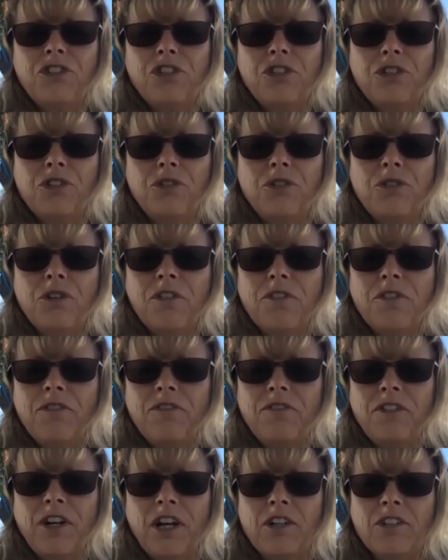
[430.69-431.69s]
who
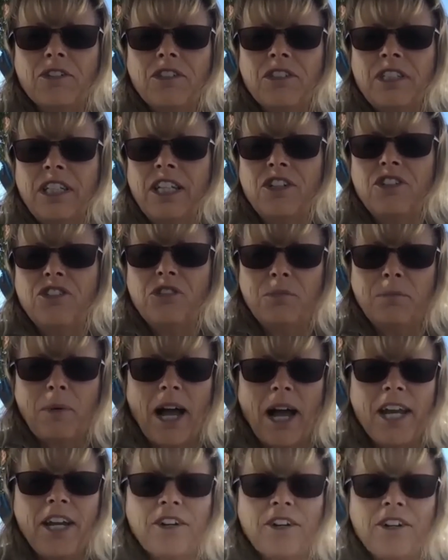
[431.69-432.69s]
felt
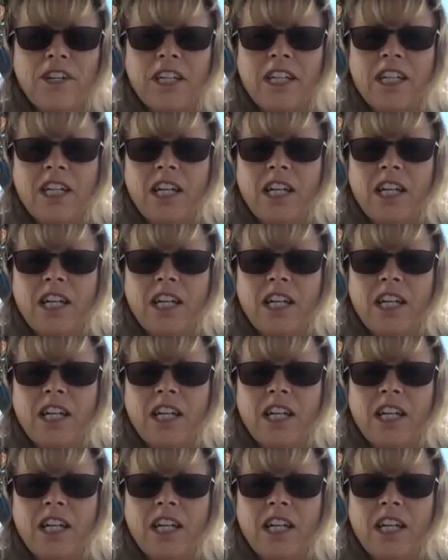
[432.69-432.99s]
inspired.